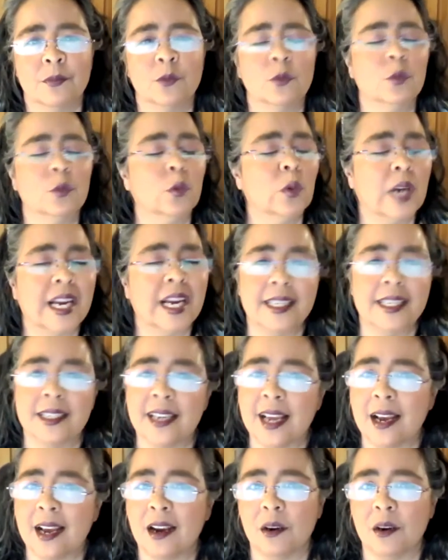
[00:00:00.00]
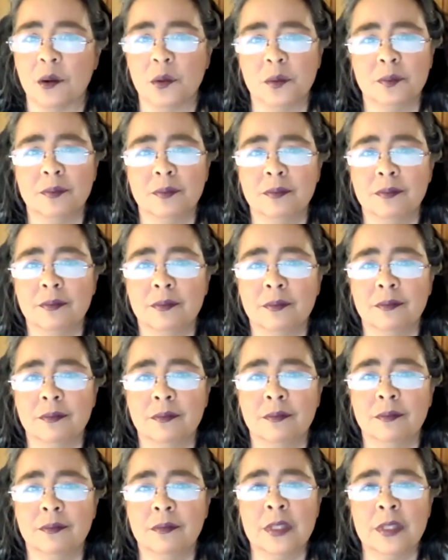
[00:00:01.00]
Right now.
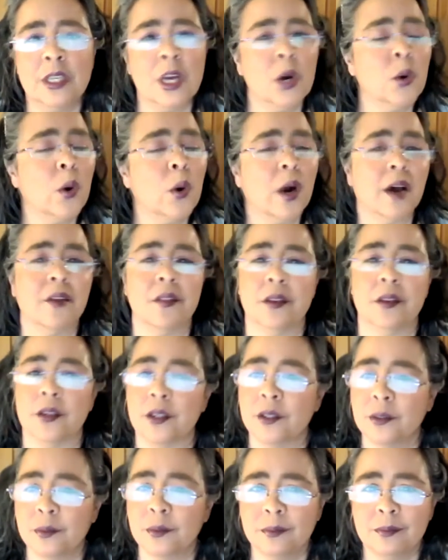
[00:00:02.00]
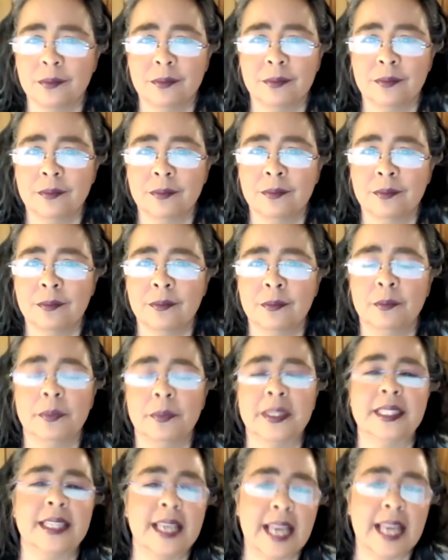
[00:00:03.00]
No other
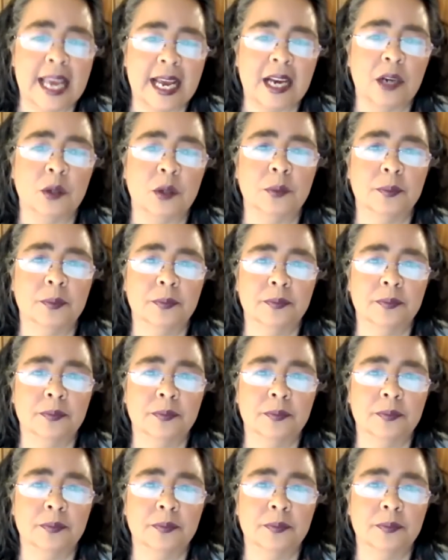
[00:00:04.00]
but now.